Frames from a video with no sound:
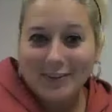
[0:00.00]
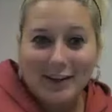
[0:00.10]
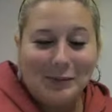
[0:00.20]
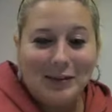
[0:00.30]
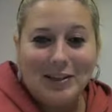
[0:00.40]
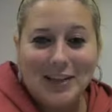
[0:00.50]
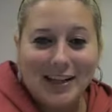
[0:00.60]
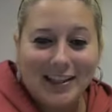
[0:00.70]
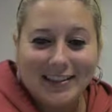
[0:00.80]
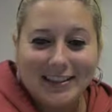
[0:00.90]
I'm gonna try
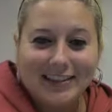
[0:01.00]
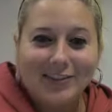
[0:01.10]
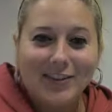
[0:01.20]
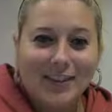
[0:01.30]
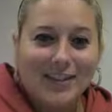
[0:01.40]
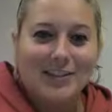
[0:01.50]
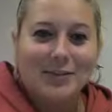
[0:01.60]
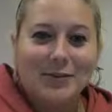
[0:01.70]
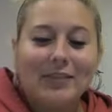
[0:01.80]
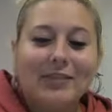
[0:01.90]
to like finish this or
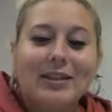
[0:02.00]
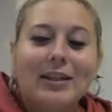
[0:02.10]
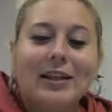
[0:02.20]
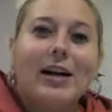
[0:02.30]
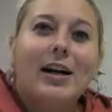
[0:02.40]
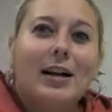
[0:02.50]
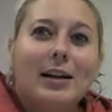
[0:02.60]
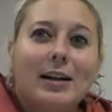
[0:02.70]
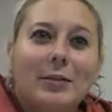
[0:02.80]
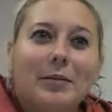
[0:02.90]
whatever.
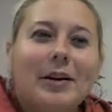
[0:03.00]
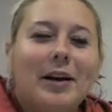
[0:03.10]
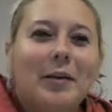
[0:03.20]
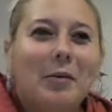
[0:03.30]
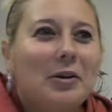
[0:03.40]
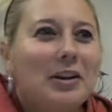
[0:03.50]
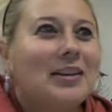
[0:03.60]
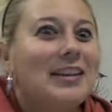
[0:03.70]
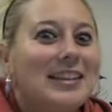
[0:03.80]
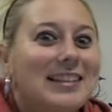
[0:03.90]
I'm only on
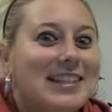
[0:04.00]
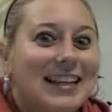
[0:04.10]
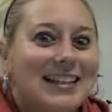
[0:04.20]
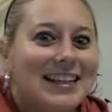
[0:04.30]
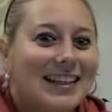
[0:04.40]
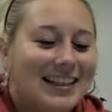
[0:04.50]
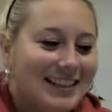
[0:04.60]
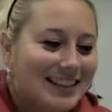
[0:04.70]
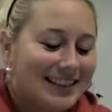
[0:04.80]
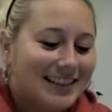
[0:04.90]
like the second day.
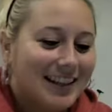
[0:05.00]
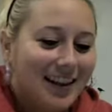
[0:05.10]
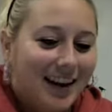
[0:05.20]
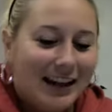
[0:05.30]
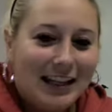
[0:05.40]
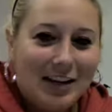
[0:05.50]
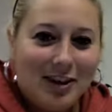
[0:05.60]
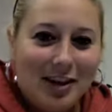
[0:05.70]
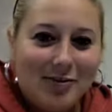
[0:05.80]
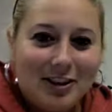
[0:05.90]
Jeez, I'm not even
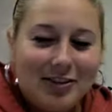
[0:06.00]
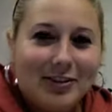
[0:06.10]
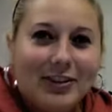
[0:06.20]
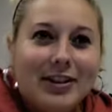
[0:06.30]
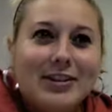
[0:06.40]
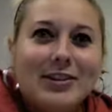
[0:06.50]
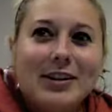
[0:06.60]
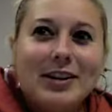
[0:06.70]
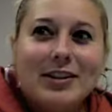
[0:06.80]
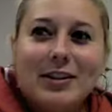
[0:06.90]
halfway through. So
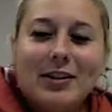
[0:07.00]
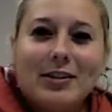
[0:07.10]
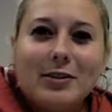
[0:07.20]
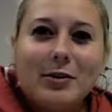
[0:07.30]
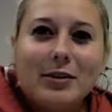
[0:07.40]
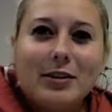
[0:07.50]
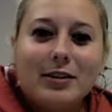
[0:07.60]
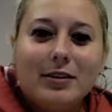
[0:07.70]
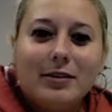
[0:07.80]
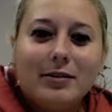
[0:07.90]
yeah, so the
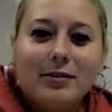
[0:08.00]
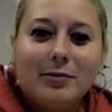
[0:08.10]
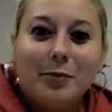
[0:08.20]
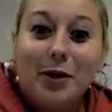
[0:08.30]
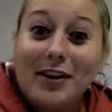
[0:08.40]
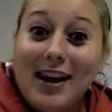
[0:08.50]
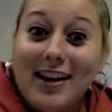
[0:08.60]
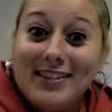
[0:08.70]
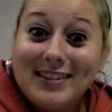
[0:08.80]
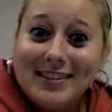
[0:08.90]
Golden
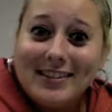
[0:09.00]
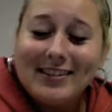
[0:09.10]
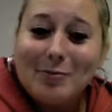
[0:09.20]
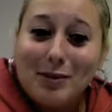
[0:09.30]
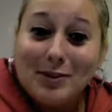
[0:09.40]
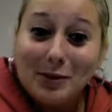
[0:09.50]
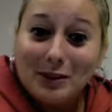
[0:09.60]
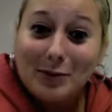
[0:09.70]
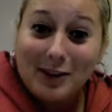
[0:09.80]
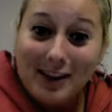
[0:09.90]
Parnassus, Miss Golden
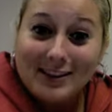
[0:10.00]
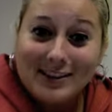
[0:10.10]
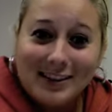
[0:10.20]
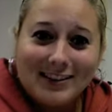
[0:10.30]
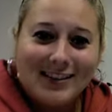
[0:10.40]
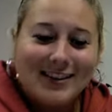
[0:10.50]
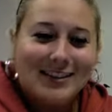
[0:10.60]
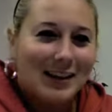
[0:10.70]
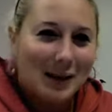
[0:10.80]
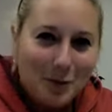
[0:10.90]
Parnassus contest, because
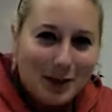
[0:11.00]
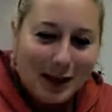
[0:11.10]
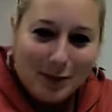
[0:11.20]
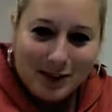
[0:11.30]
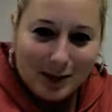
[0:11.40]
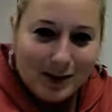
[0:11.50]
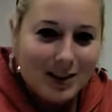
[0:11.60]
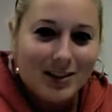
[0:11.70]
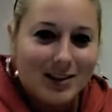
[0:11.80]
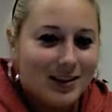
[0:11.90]
I keep saying Miss
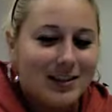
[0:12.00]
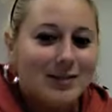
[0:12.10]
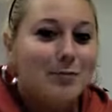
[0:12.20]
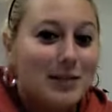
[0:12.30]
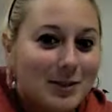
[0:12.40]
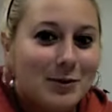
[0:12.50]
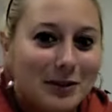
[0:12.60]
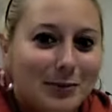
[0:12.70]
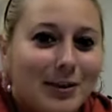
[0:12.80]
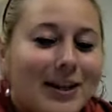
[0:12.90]
Temptations and it's Miss
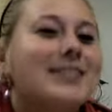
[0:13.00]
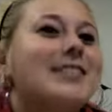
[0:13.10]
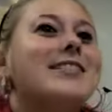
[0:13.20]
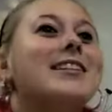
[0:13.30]
Golden Parnassus.